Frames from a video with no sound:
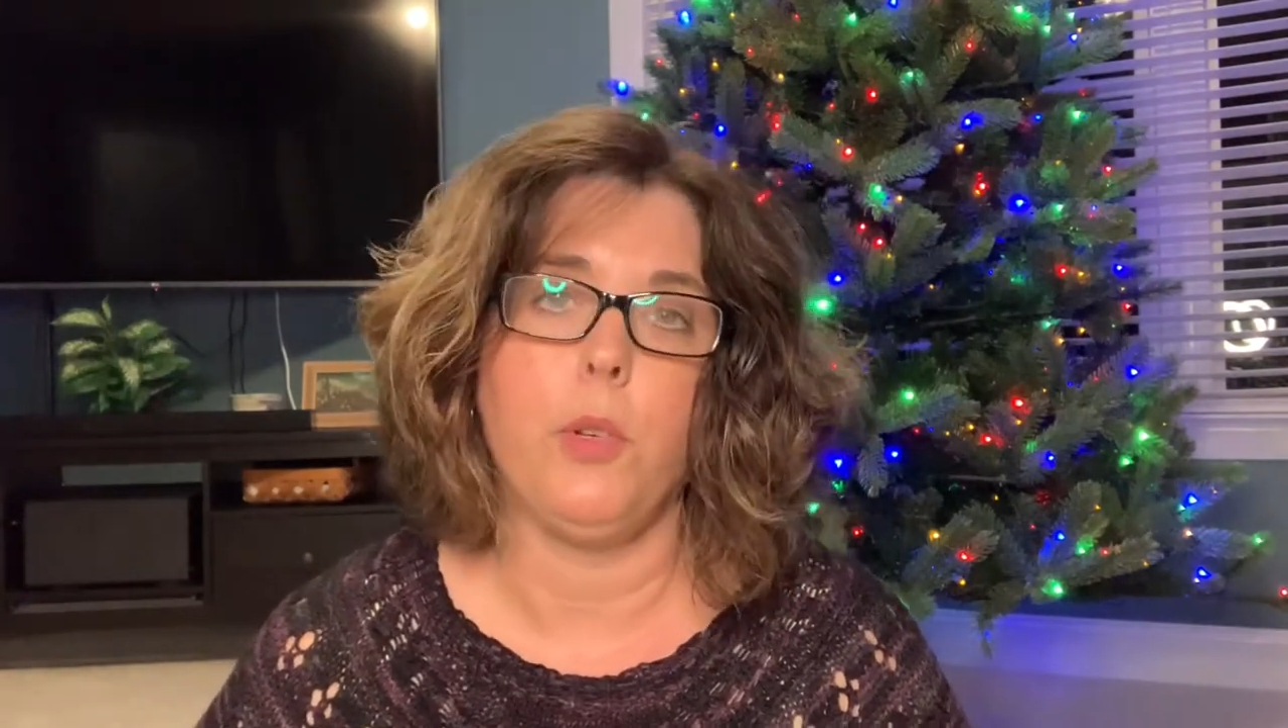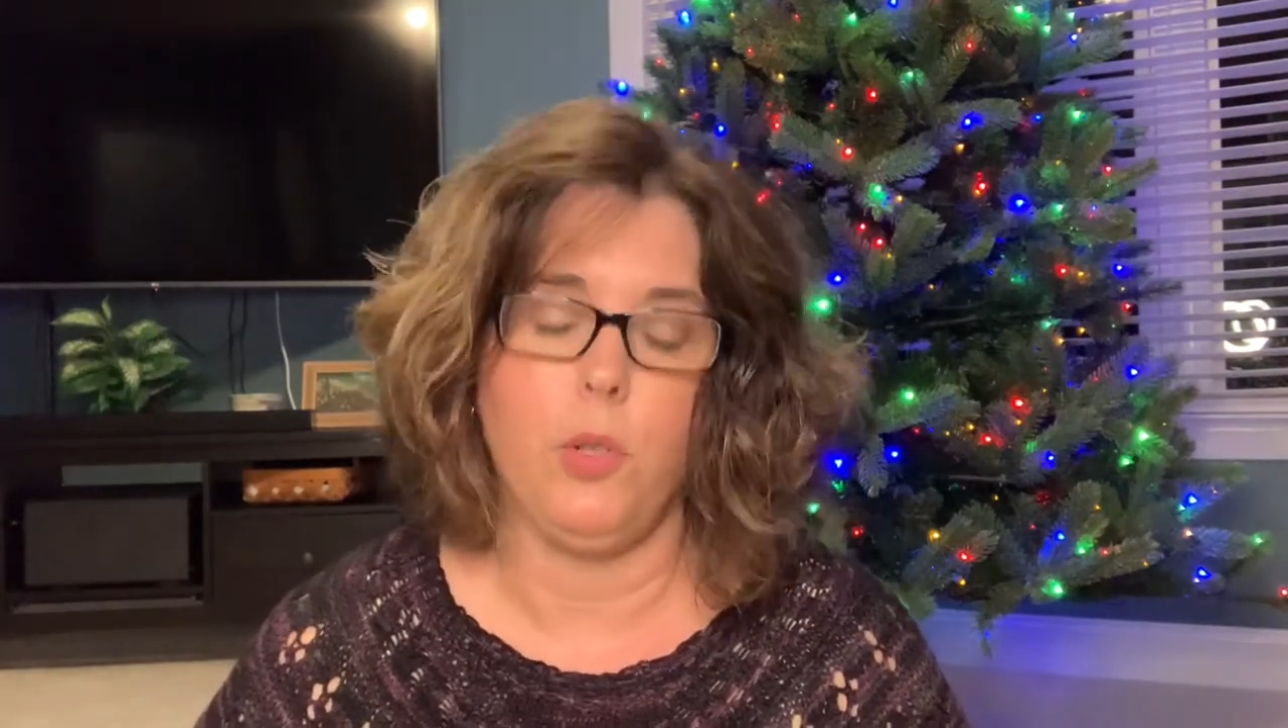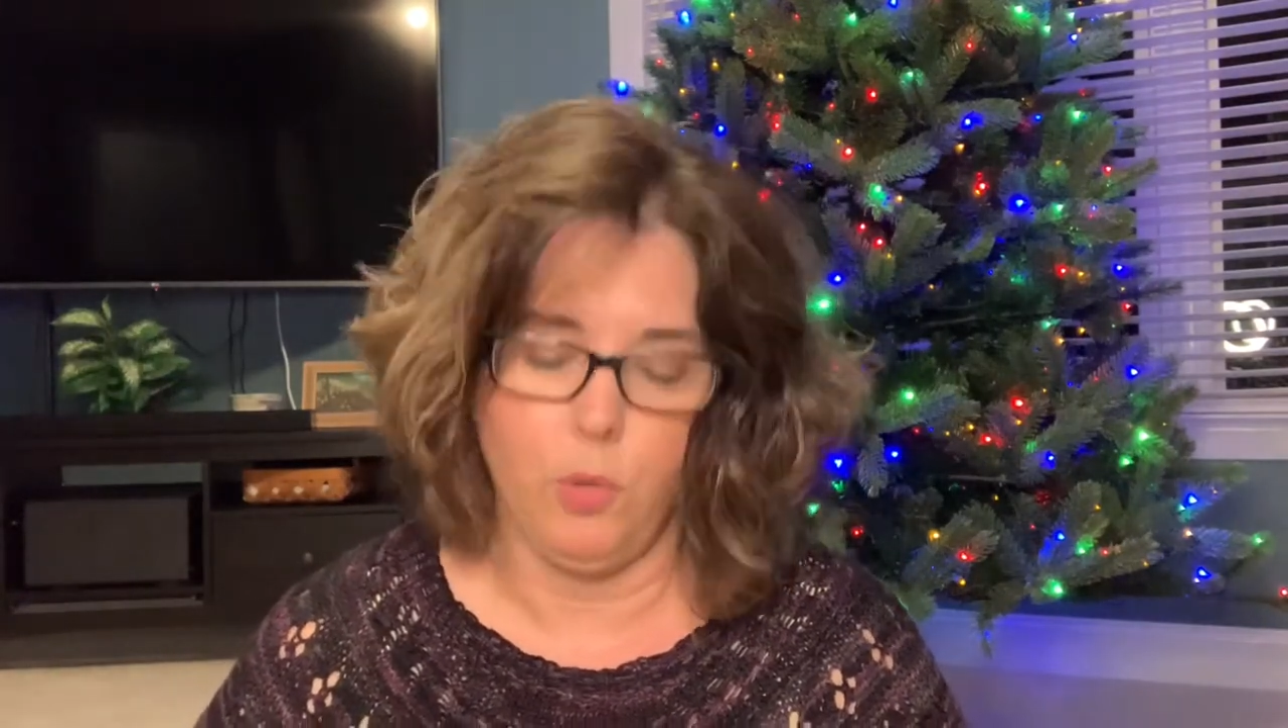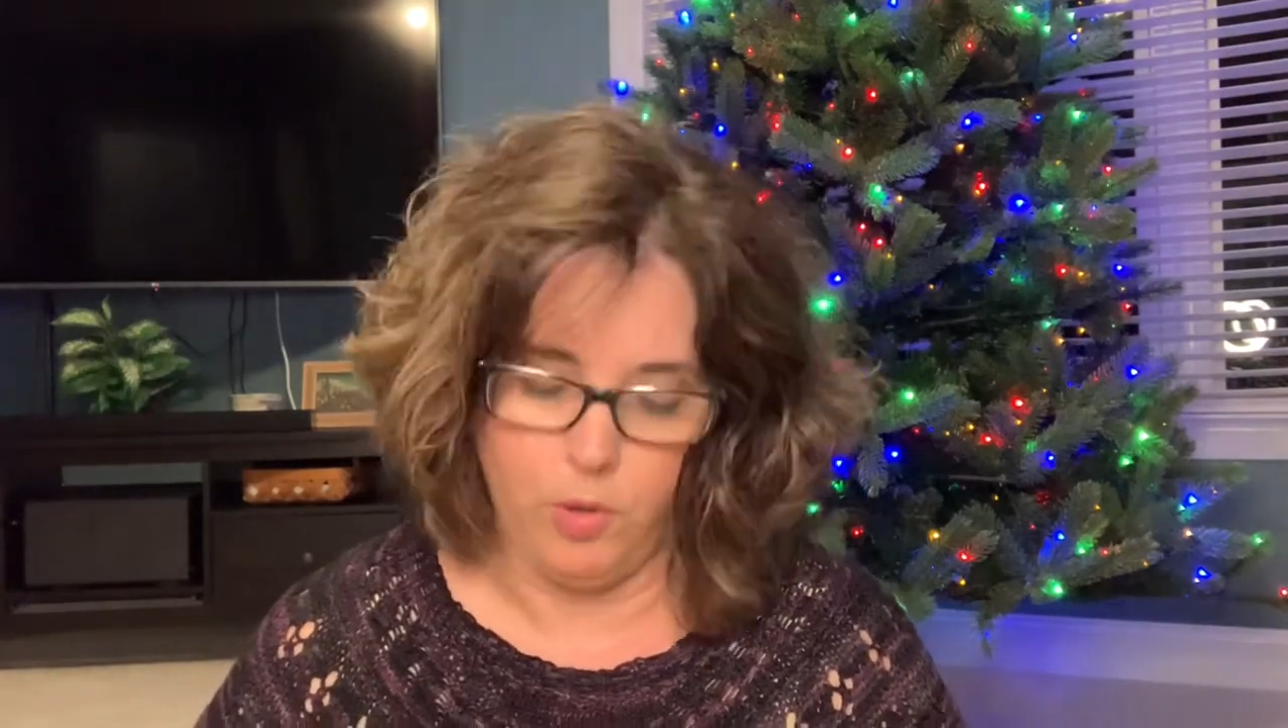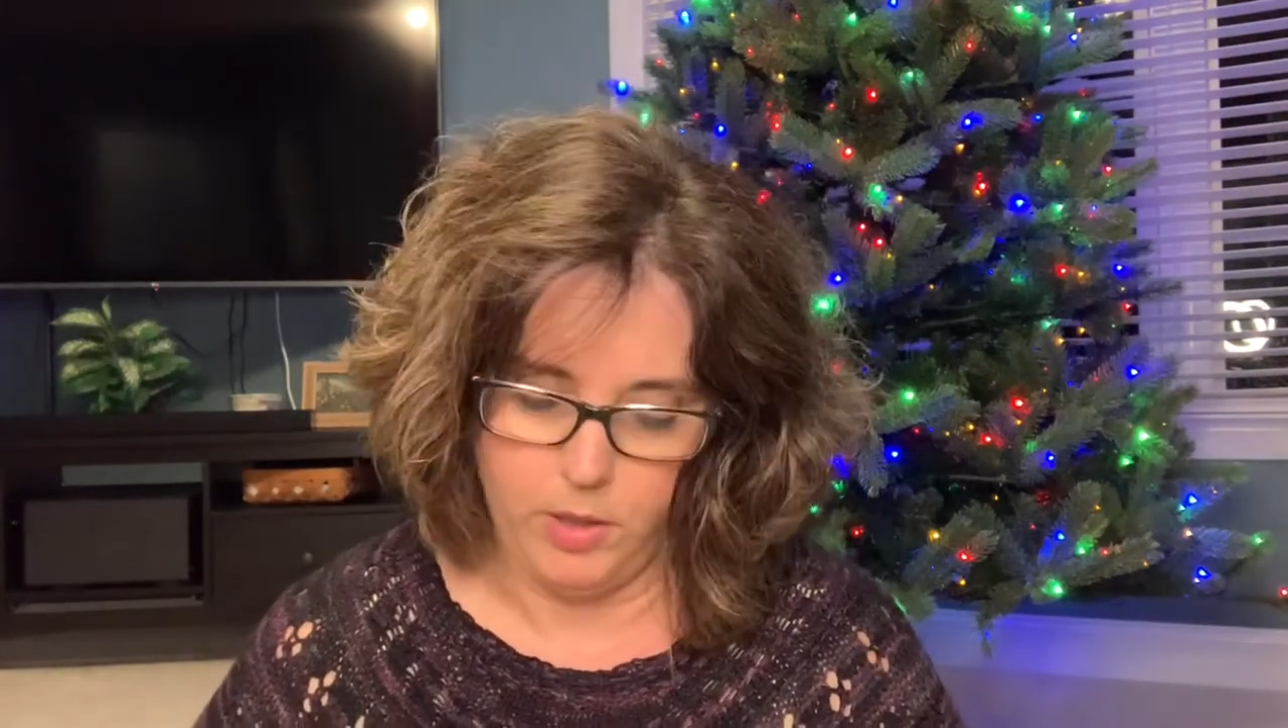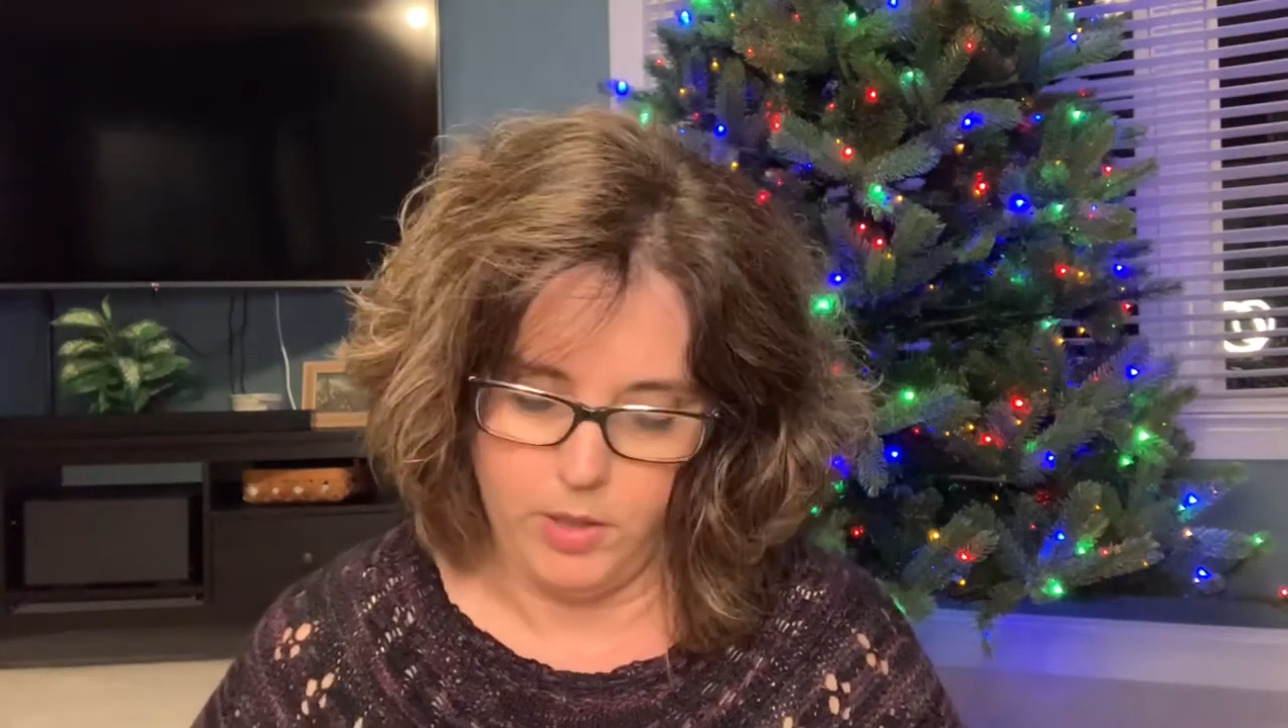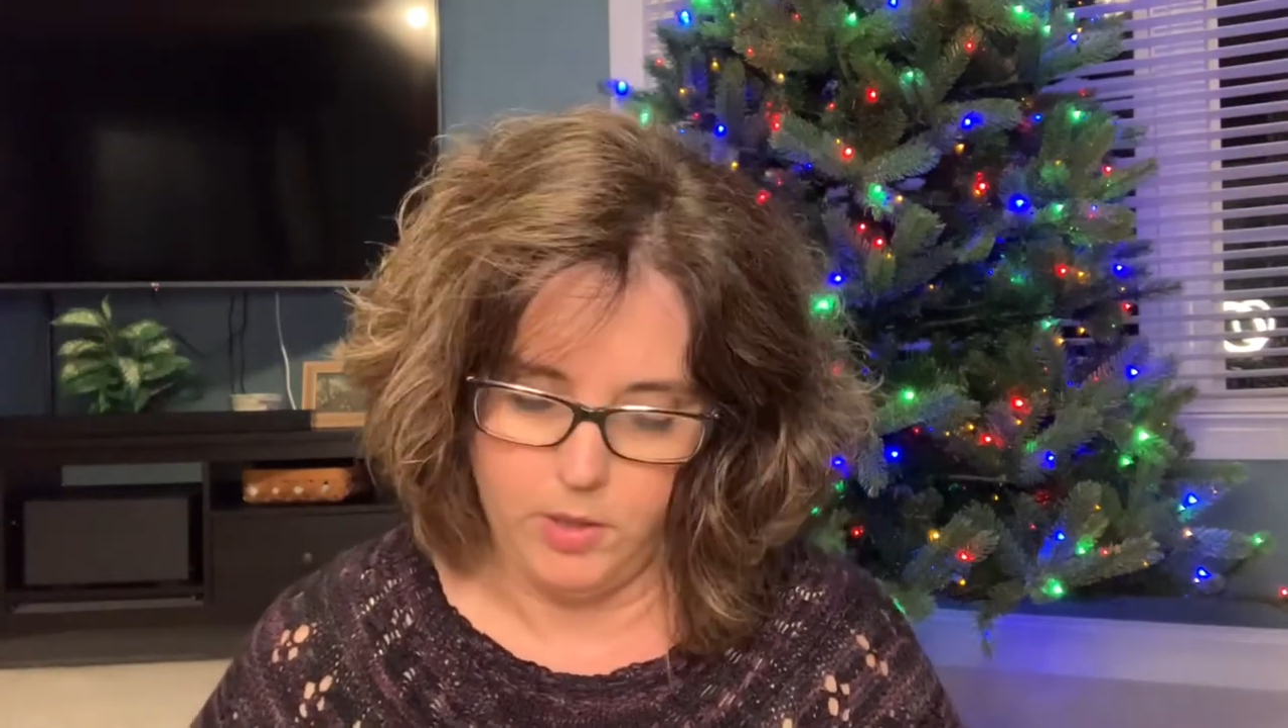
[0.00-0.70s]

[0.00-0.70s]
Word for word: New York